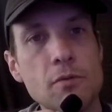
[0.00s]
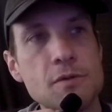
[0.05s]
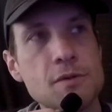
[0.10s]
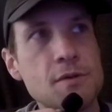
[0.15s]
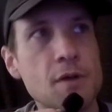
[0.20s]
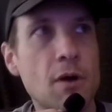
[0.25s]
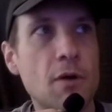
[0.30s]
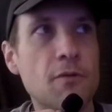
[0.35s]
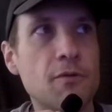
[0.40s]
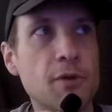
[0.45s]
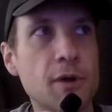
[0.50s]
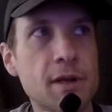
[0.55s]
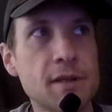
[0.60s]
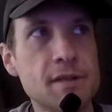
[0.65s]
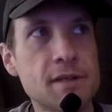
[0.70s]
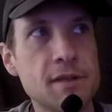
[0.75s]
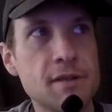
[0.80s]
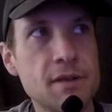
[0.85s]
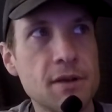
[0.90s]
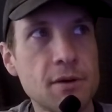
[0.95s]
So for
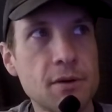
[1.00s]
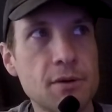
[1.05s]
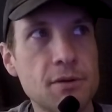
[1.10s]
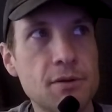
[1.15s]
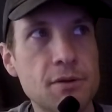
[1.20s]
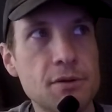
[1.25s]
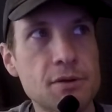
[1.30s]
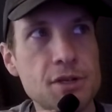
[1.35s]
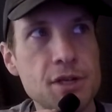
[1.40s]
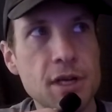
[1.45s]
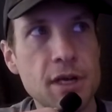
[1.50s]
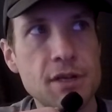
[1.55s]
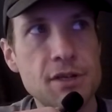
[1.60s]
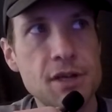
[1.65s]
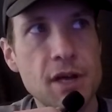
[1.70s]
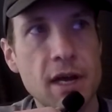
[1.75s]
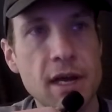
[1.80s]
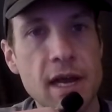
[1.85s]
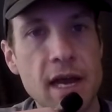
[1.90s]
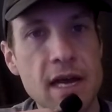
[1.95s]
instance, I'll go through
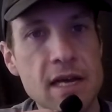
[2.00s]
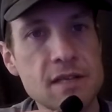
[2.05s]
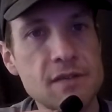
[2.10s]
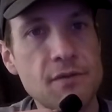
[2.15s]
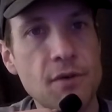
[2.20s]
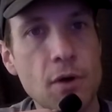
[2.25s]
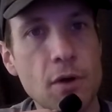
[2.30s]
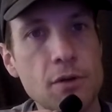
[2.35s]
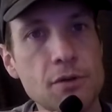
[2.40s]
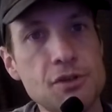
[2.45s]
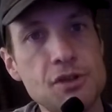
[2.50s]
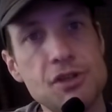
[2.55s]
GHI Asphalt,